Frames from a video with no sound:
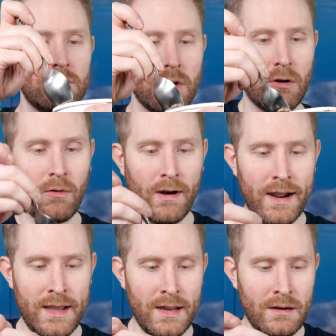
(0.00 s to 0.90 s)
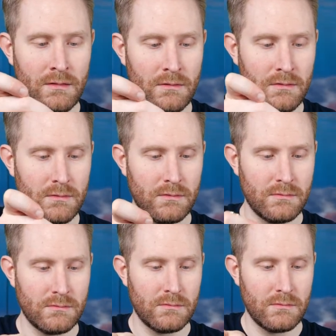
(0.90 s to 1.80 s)
Go right in.
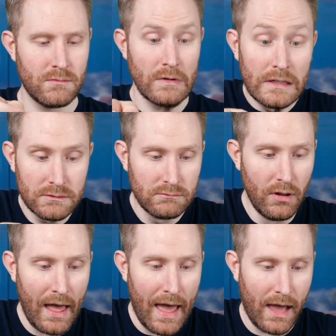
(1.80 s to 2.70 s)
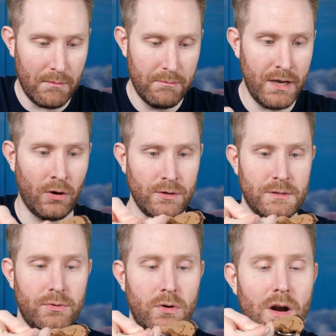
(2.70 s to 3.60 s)
Ah, big old
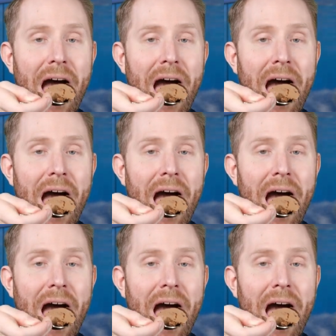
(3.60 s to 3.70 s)
spoon.